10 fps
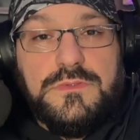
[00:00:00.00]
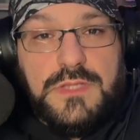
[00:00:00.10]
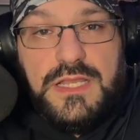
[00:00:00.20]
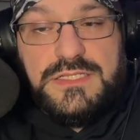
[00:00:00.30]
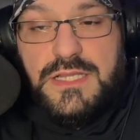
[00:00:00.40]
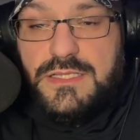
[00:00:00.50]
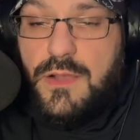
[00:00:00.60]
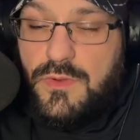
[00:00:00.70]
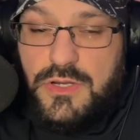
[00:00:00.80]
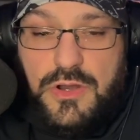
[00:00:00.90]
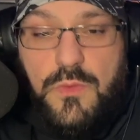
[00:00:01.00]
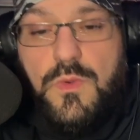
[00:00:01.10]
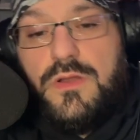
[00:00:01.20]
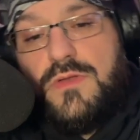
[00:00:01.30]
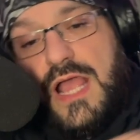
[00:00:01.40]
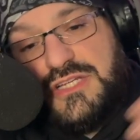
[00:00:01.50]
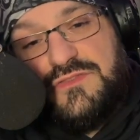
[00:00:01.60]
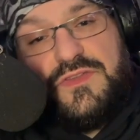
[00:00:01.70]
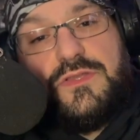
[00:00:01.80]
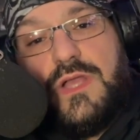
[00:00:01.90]
Like I said, I want to know what
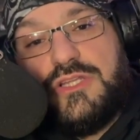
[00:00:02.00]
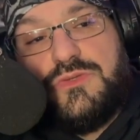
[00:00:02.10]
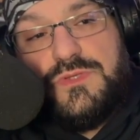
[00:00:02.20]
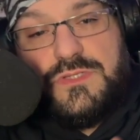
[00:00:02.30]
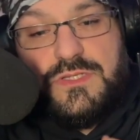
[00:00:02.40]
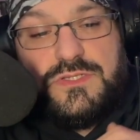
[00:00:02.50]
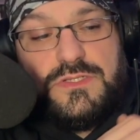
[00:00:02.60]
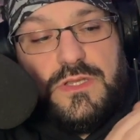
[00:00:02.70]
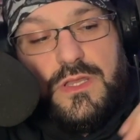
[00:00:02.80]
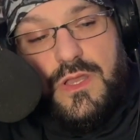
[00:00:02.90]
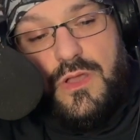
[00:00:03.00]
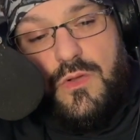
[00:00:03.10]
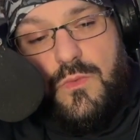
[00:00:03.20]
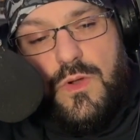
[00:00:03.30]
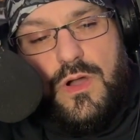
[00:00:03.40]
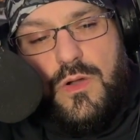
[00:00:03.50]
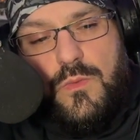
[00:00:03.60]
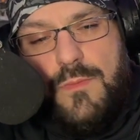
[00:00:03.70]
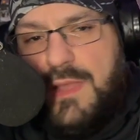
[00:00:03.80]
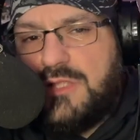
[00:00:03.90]
action figure got you into this.
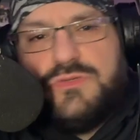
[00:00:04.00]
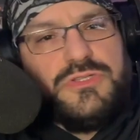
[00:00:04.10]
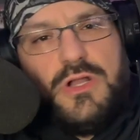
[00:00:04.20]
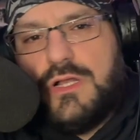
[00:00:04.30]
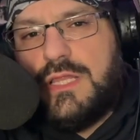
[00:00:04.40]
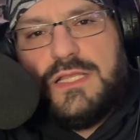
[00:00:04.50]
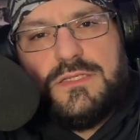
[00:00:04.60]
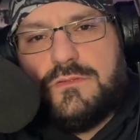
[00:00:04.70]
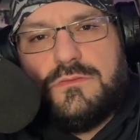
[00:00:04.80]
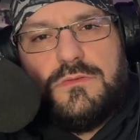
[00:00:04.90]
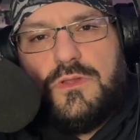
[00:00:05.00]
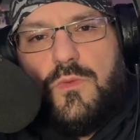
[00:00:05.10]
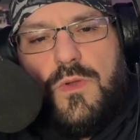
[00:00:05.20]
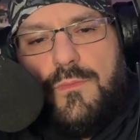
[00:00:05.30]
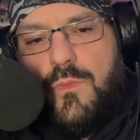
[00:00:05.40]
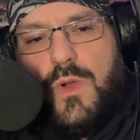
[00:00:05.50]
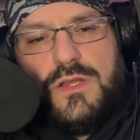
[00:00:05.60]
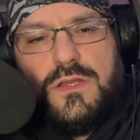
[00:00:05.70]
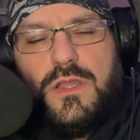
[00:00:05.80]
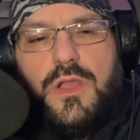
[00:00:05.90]
What made you start collecting? You know,
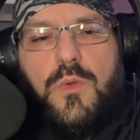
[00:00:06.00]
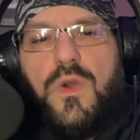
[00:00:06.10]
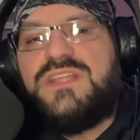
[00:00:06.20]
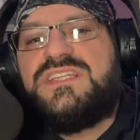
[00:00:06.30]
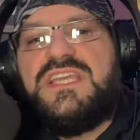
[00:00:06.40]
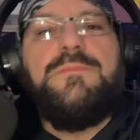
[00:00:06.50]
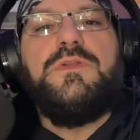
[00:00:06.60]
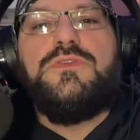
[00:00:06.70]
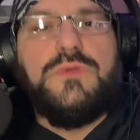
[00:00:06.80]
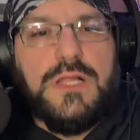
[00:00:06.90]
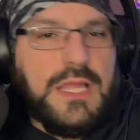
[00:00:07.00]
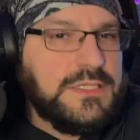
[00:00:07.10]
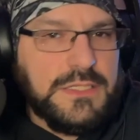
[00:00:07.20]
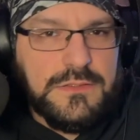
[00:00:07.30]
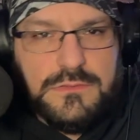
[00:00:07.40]
what is keeping you collecting?